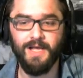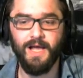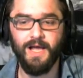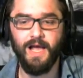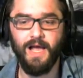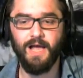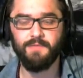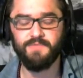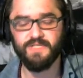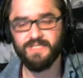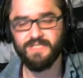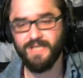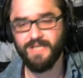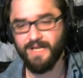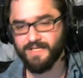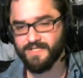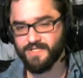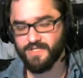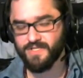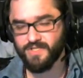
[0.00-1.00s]
I'm just not
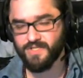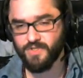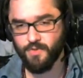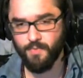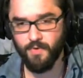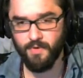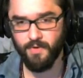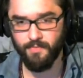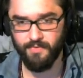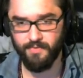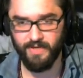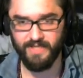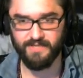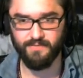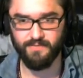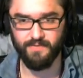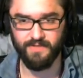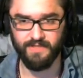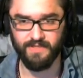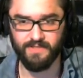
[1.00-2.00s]
super impressed
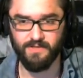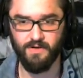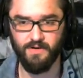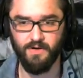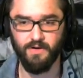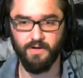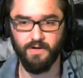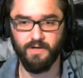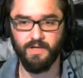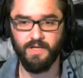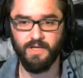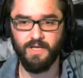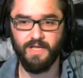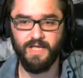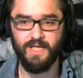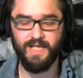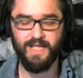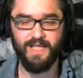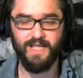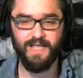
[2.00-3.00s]
with this card.
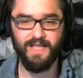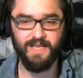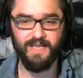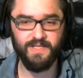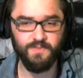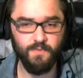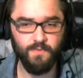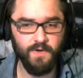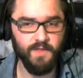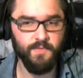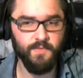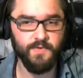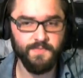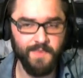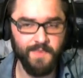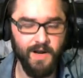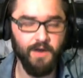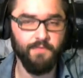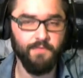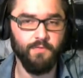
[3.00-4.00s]
It is one of the most
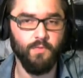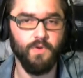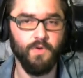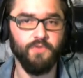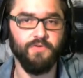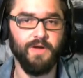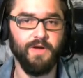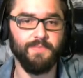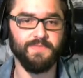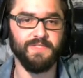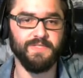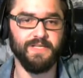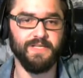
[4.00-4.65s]
powerful one-drops in the